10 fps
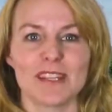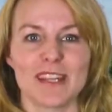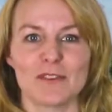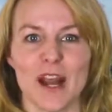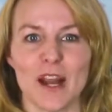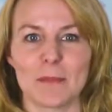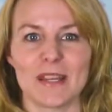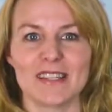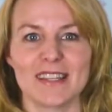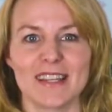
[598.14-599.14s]
to the
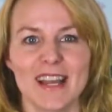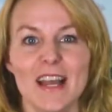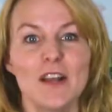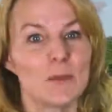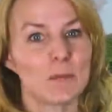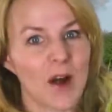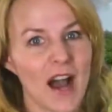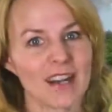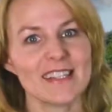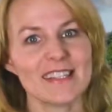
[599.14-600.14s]
environment. The
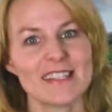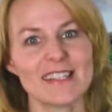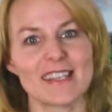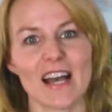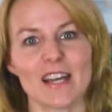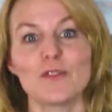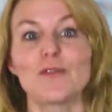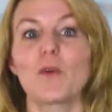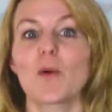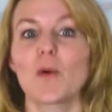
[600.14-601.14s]
product is designed
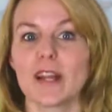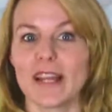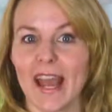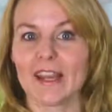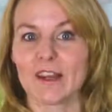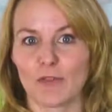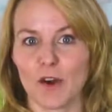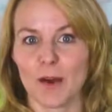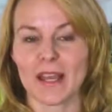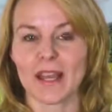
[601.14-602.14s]
for organic
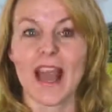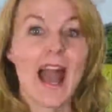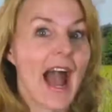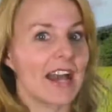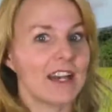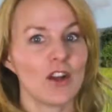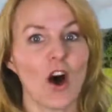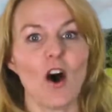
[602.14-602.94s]
farming and